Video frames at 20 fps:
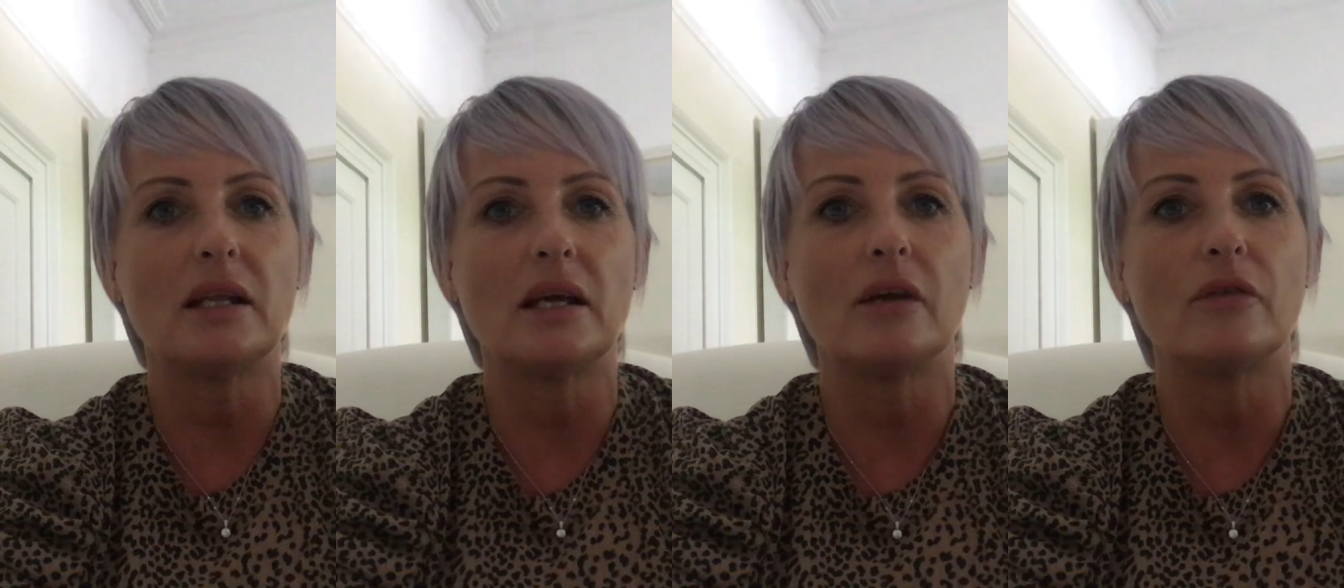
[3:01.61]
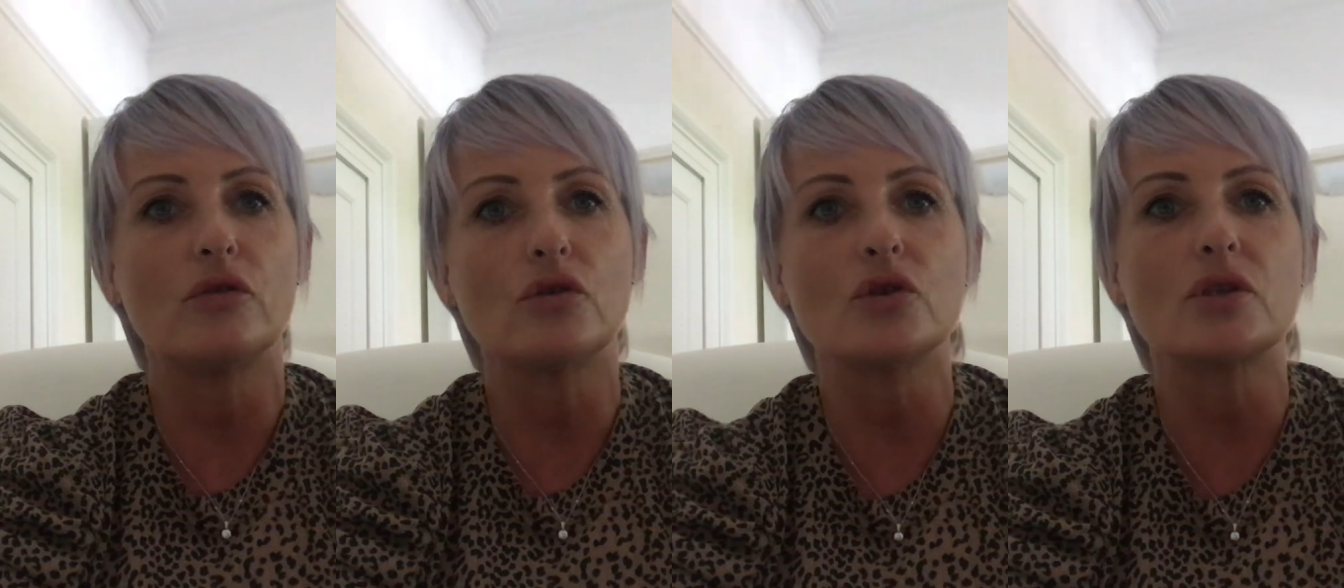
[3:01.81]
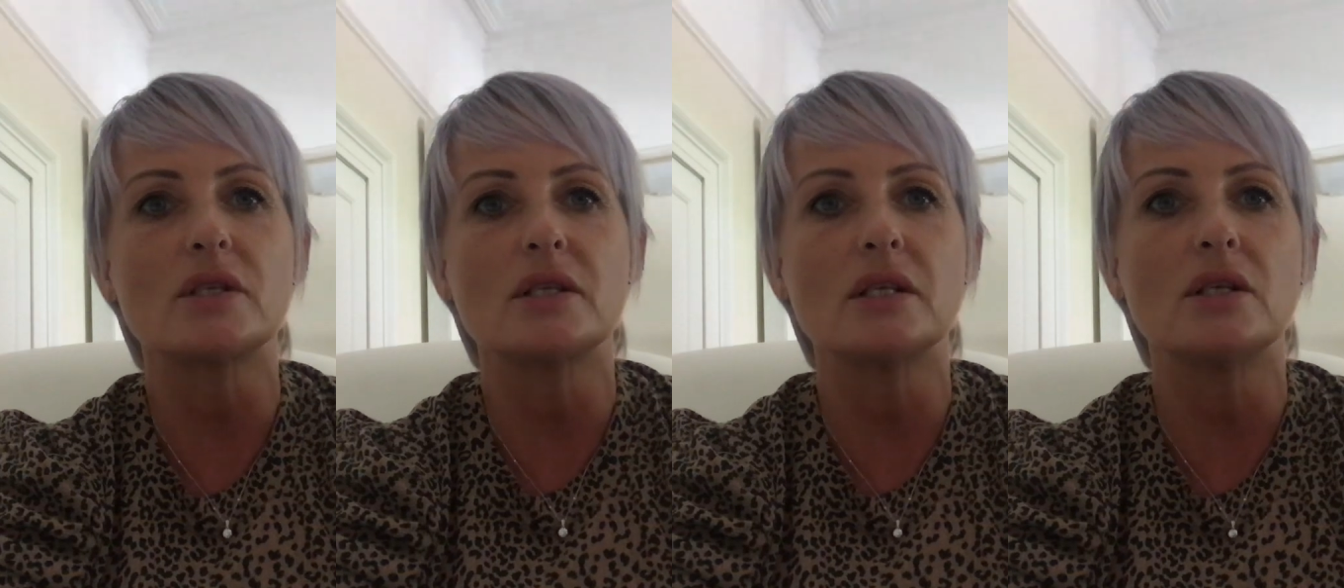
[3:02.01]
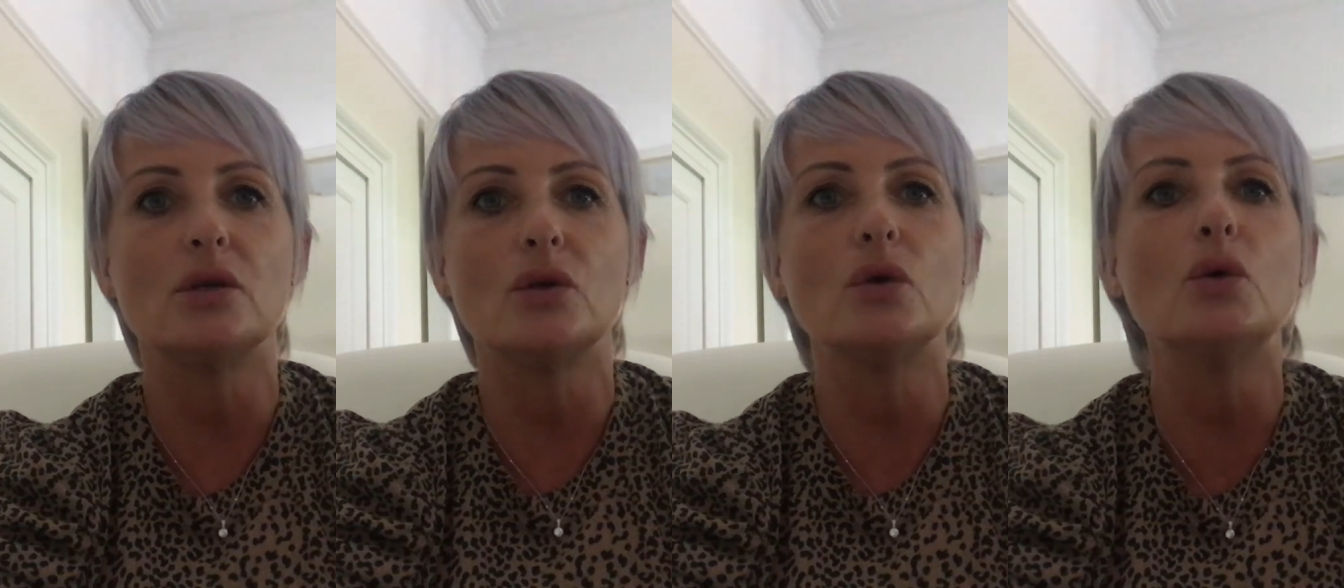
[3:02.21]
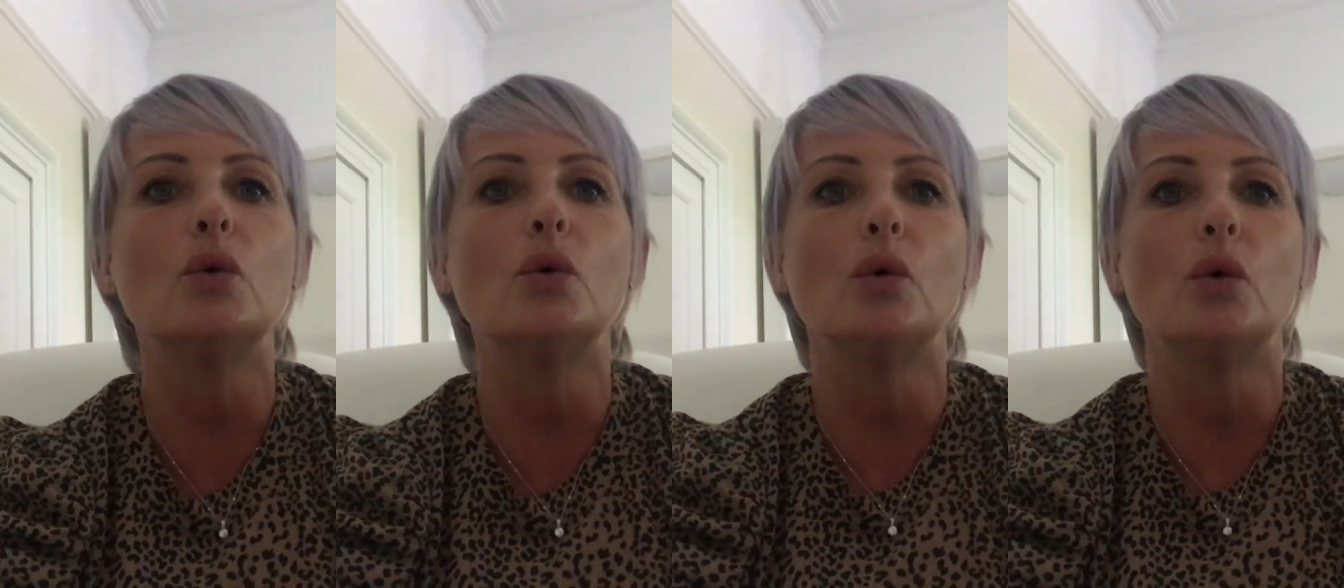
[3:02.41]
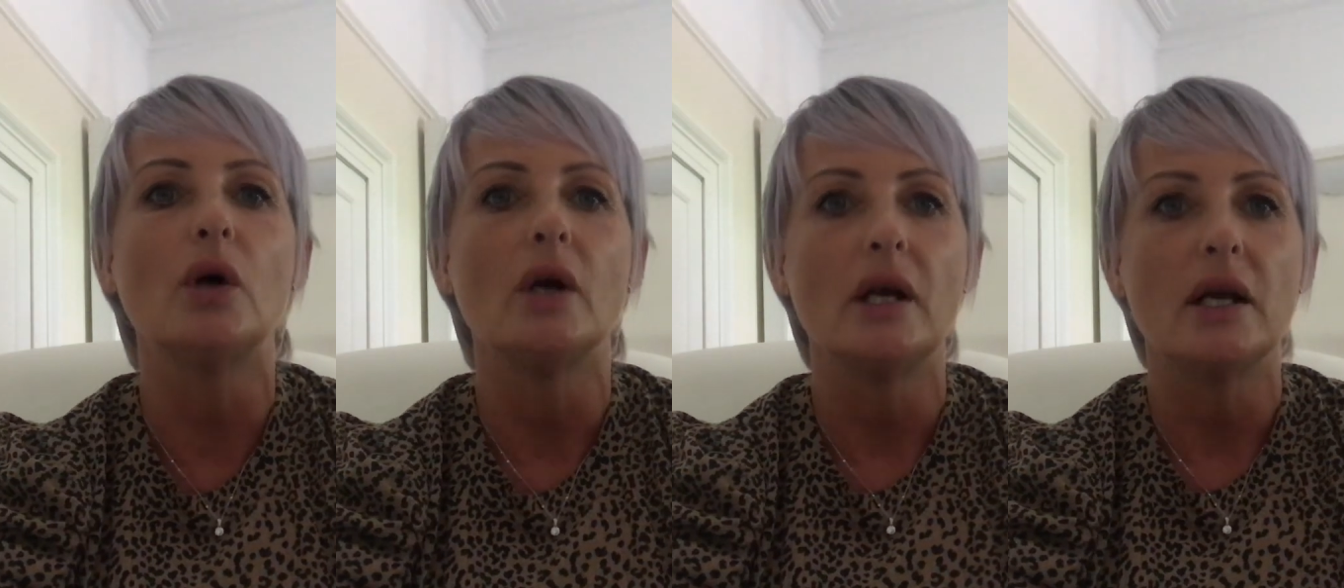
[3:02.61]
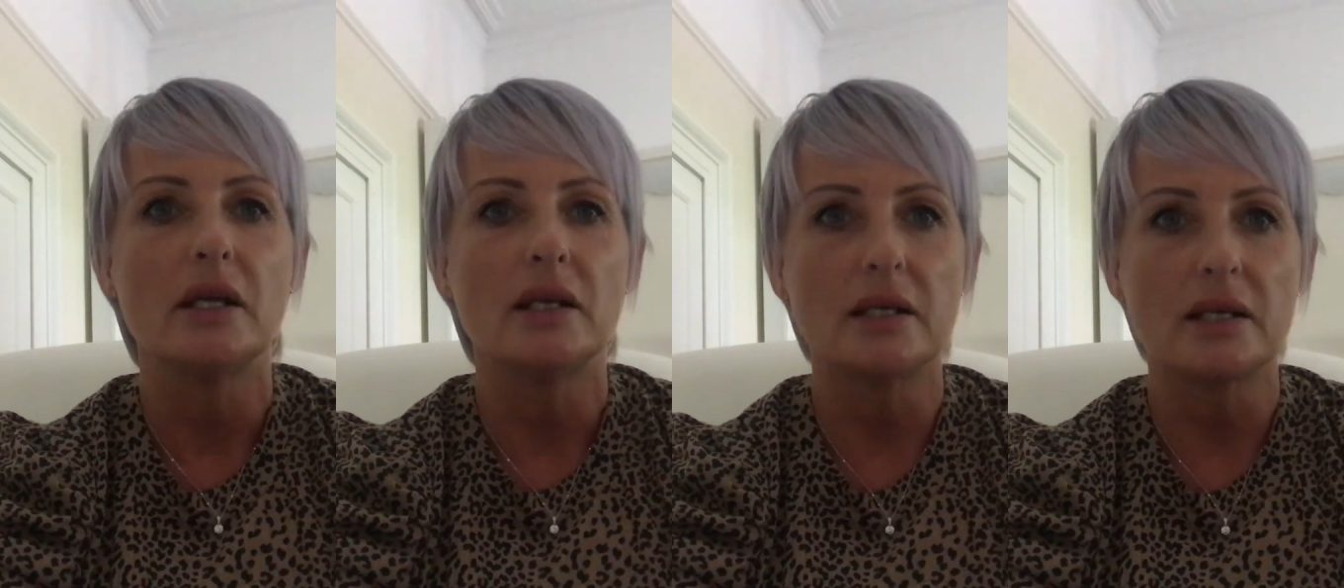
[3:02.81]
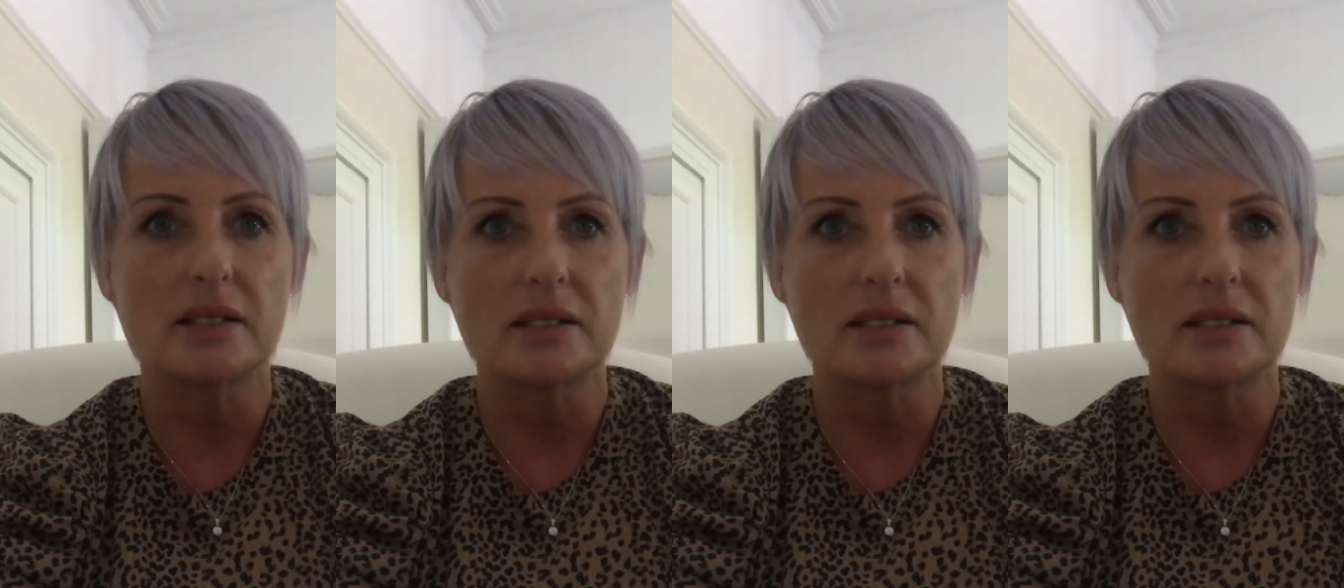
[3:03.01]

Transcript: that if you're saying no, you're